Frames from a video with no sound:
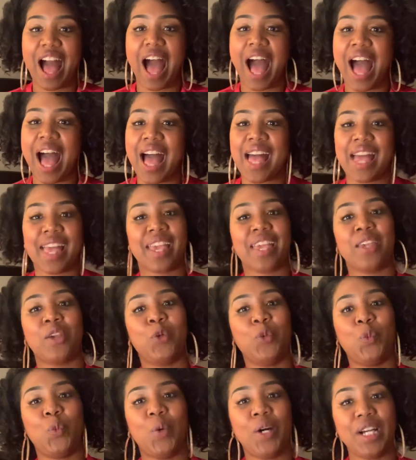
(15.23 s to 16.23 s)
I
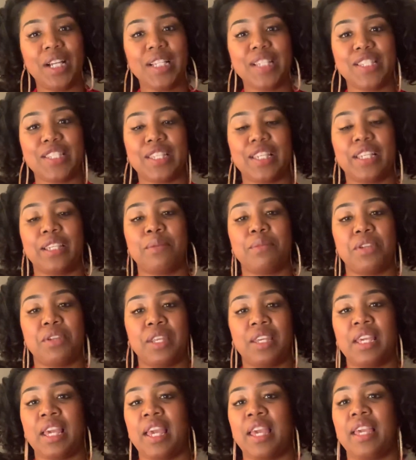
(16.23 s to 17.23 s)
want to
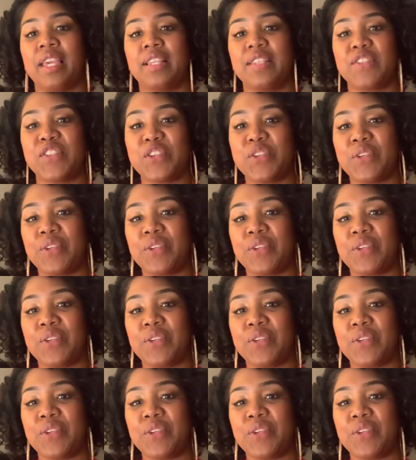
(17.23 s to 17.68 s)
communicate to